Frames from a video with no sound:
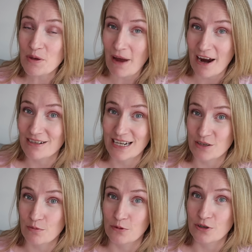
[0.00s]
From the parent
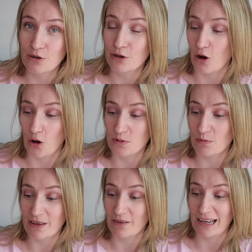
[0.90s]
dashboard, you can opt
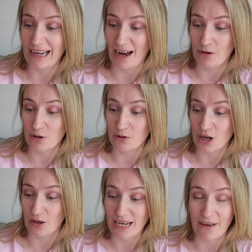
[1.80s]
whether it allow your
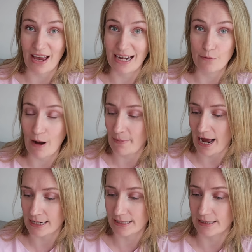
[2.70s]
child to have any web
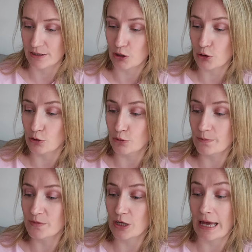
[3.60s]
access at
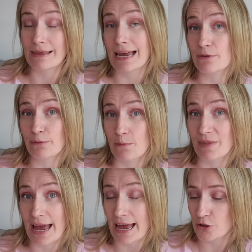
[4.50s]
all. And then from
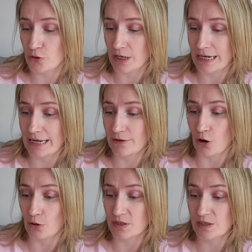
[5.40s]
there, you can either
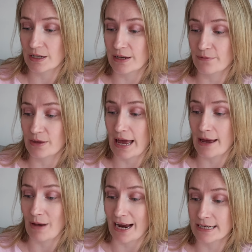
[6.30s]
opt to give
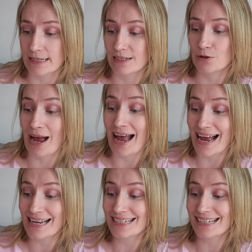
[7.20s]
them access to a
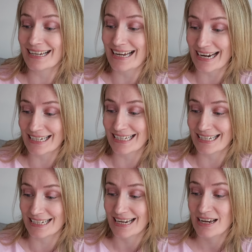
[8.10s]

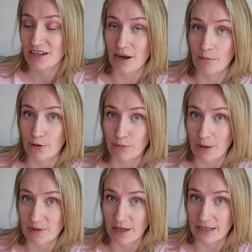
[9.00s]
hand-selected number of
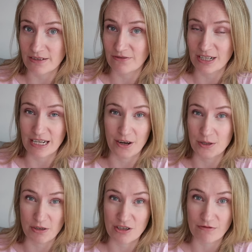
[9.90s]
websites and
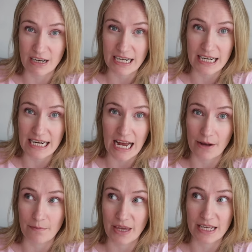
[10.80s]
videos, which really
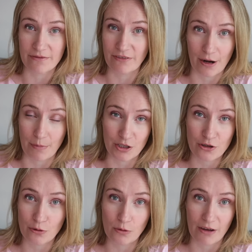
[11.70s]
isn't very much
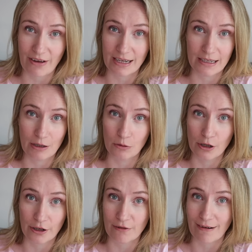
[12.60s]
at all. I've had a little
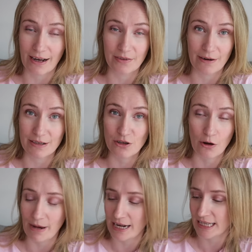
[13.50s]
look around there. It's
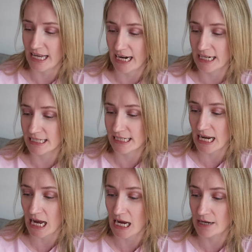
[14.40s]
not many things,
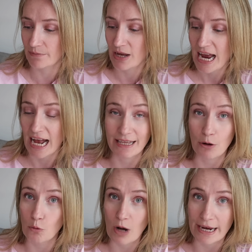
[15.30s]
and
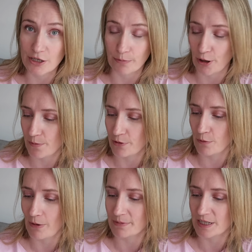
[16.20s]
they're all
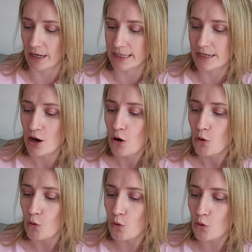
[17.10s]
age-appropriate websites.
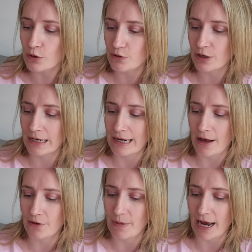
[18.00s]
Or you can
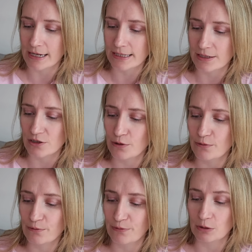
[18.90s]
allow them access
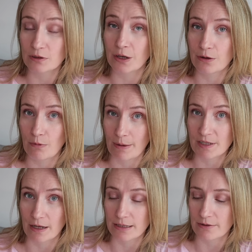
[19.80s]
to filtered
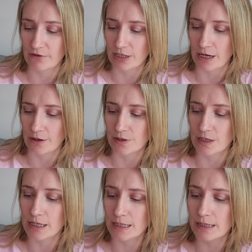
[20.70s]
websites and videos.
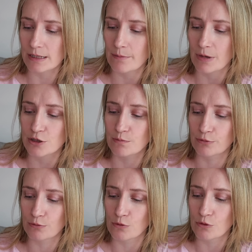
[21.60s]
So this is a much
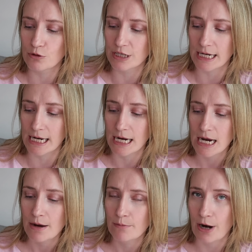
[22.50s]
broader
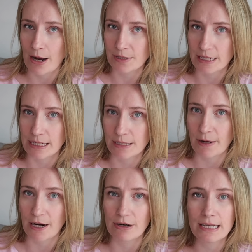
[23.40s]
browsing
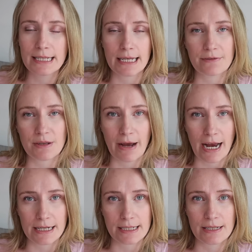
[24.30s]
experience. It gives them
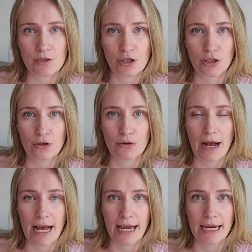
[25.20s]
access
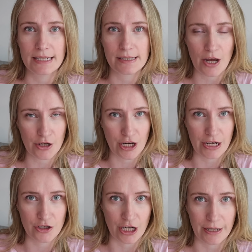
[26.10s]
to a search
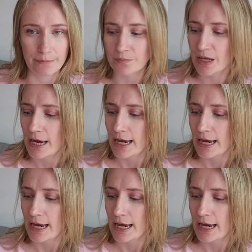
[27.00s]
engine.